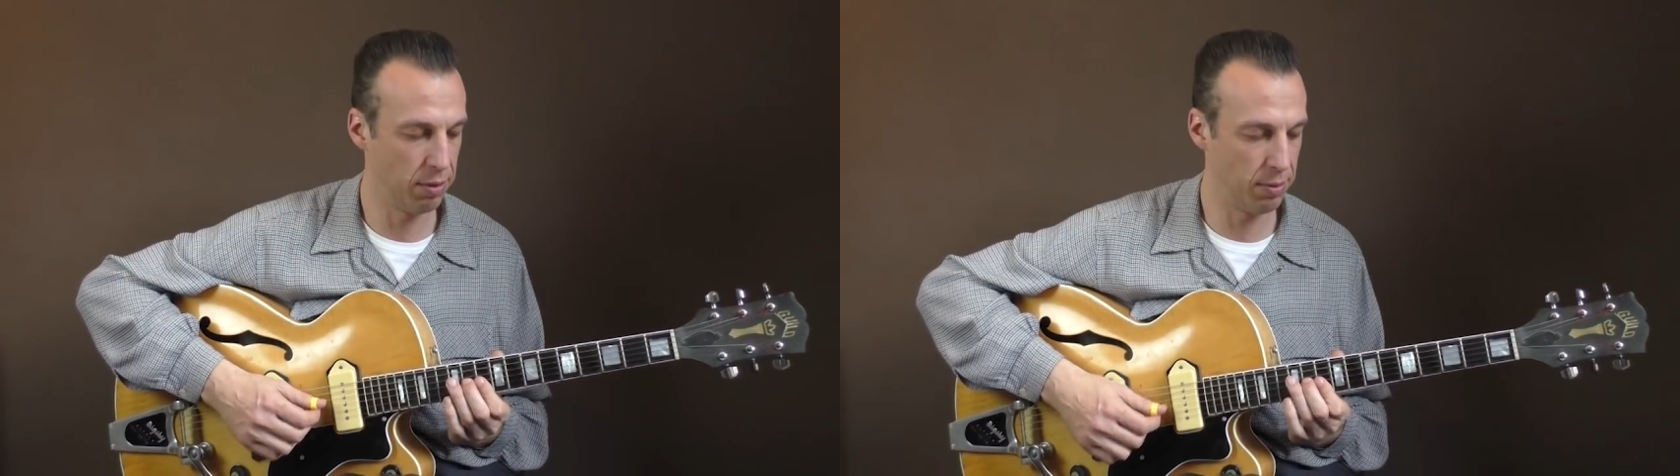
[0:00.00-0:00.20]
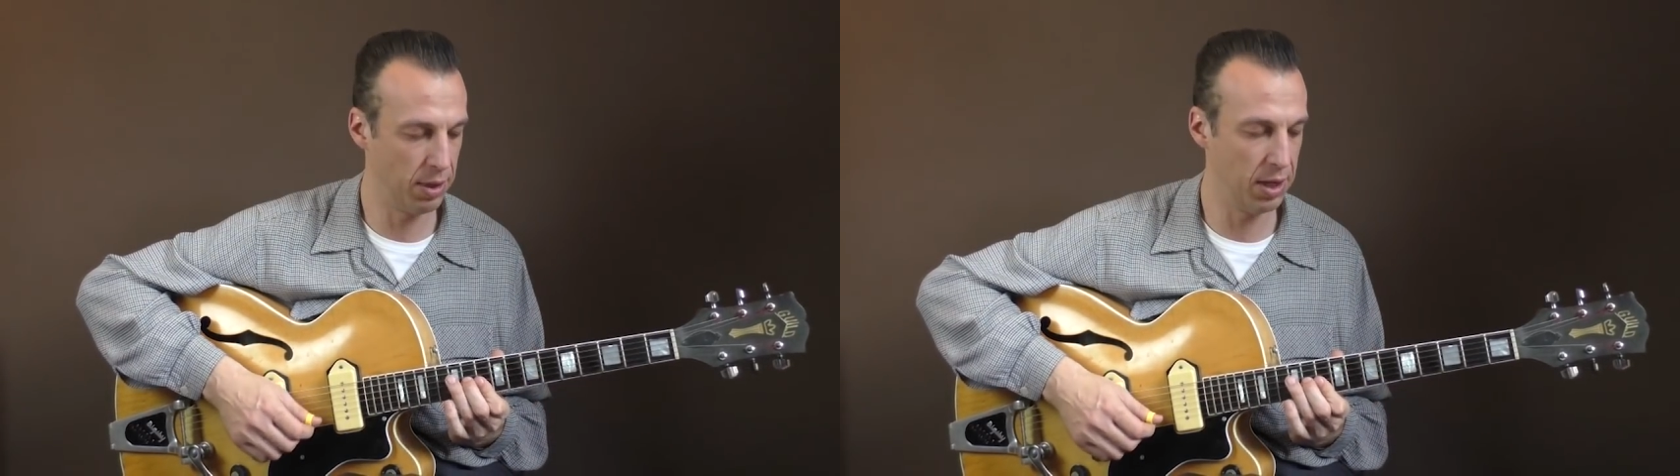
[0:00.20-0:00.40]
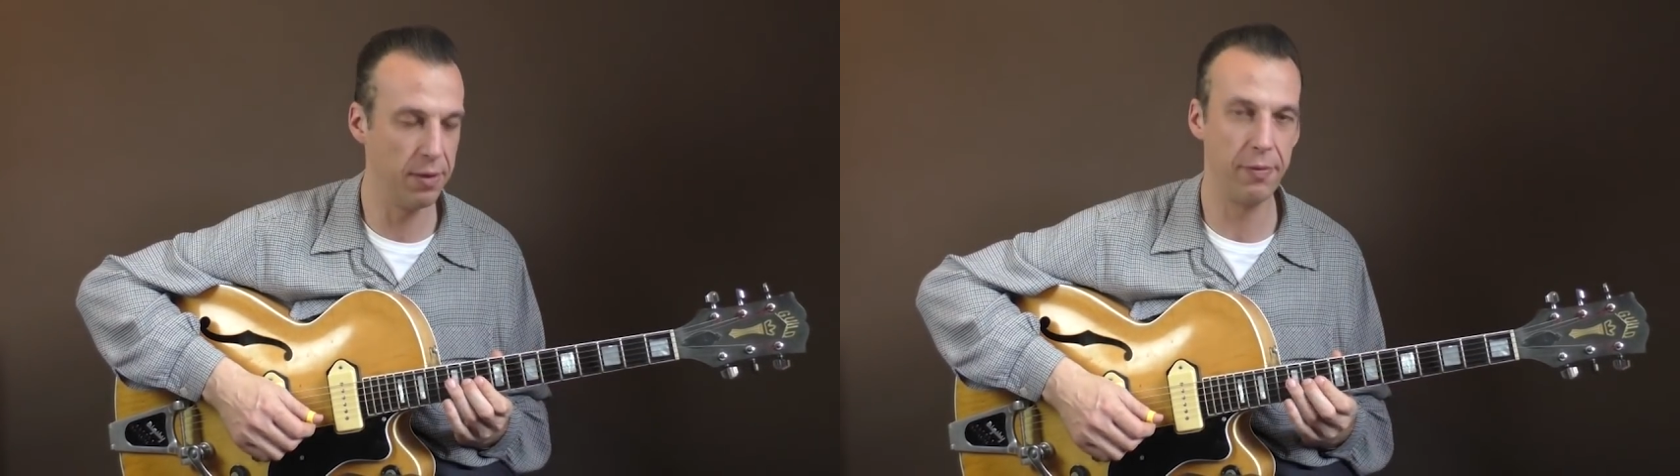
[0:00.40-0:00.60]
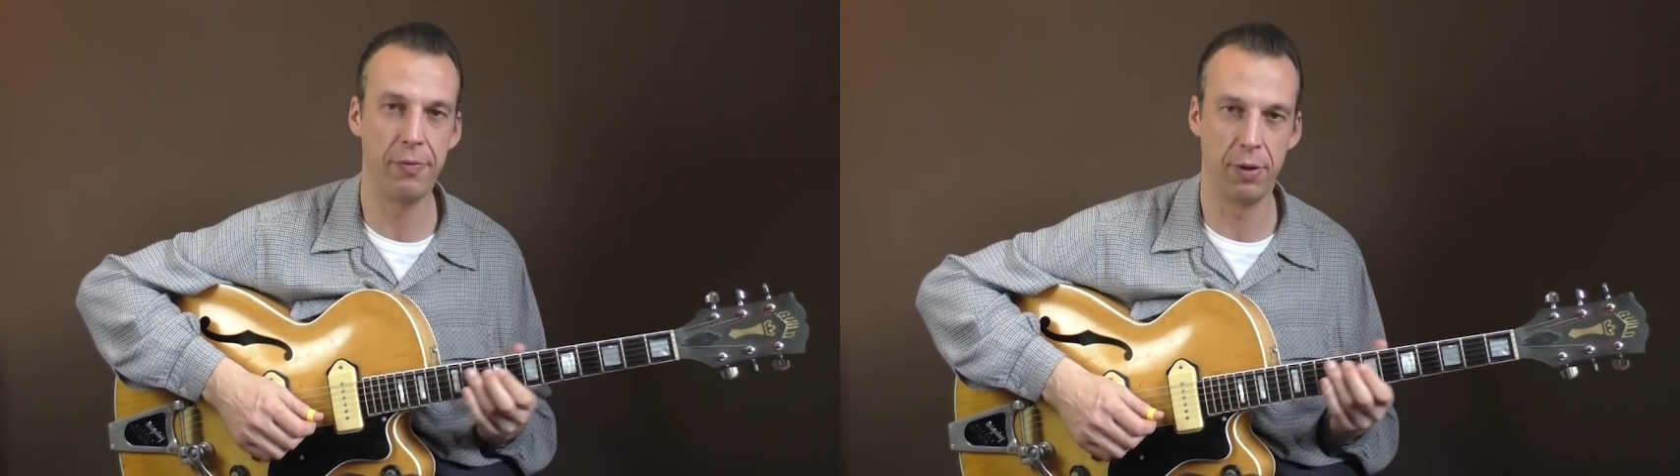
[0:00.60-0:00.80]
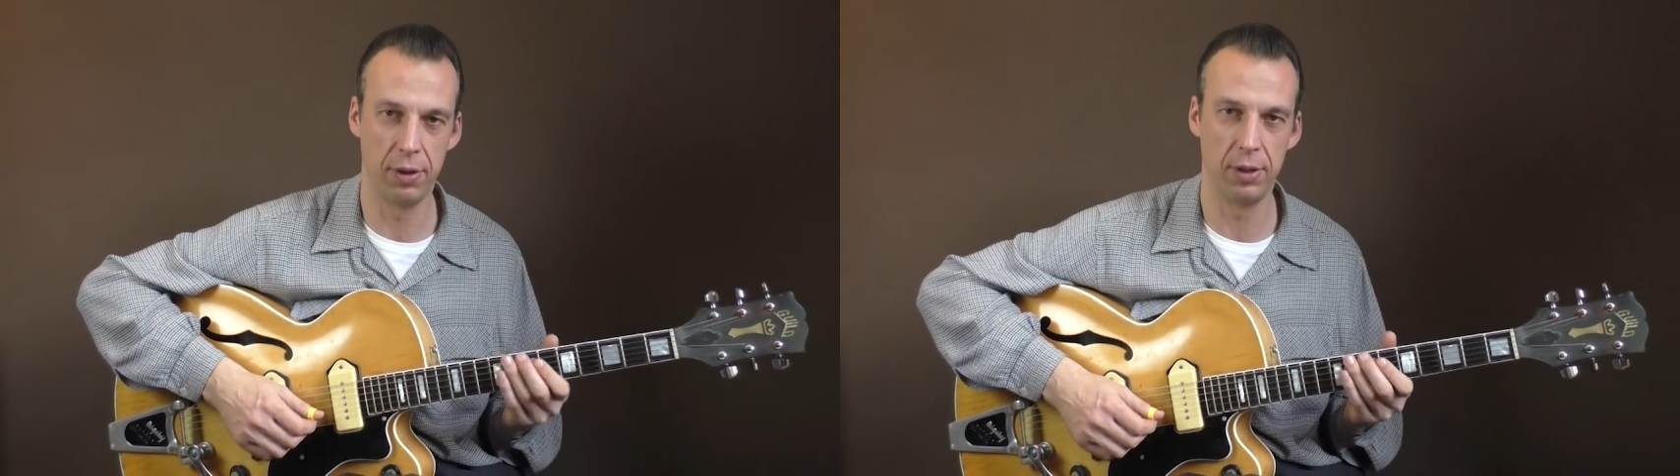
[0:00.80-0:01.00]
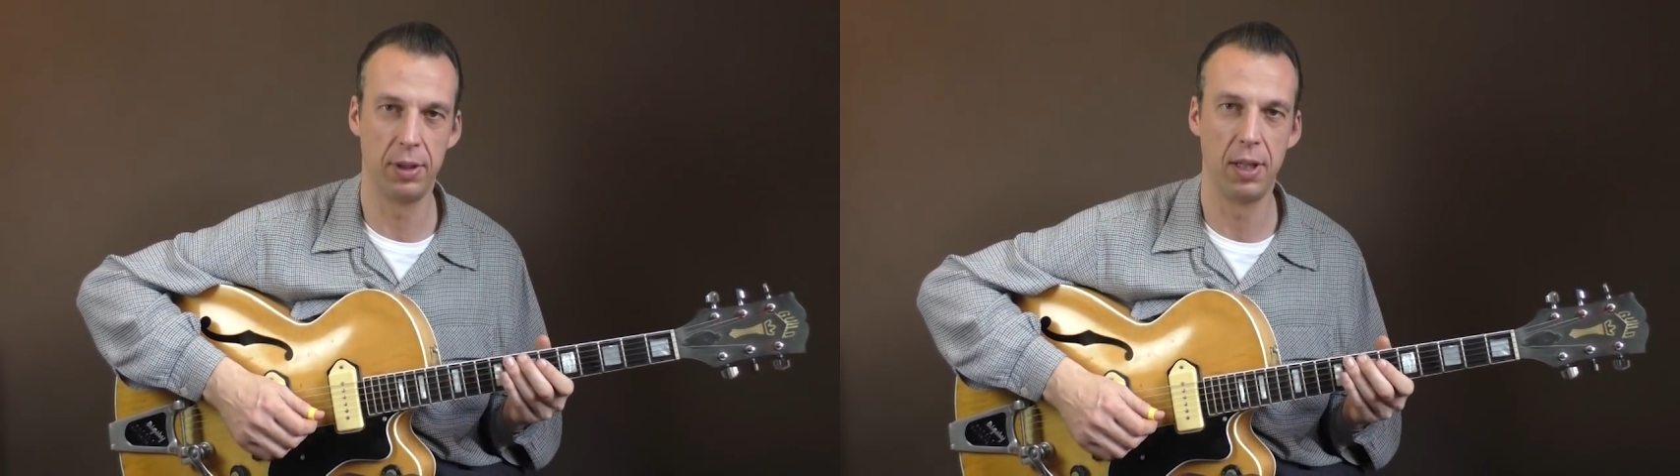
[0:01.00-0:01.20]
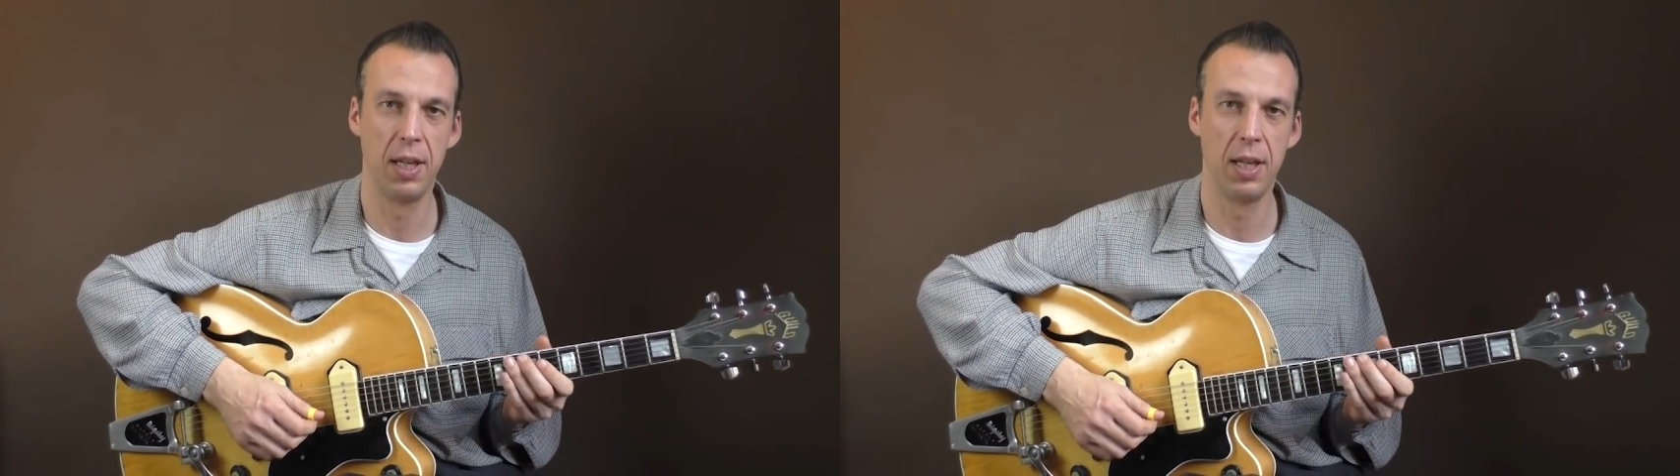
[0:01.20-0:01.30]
three, four.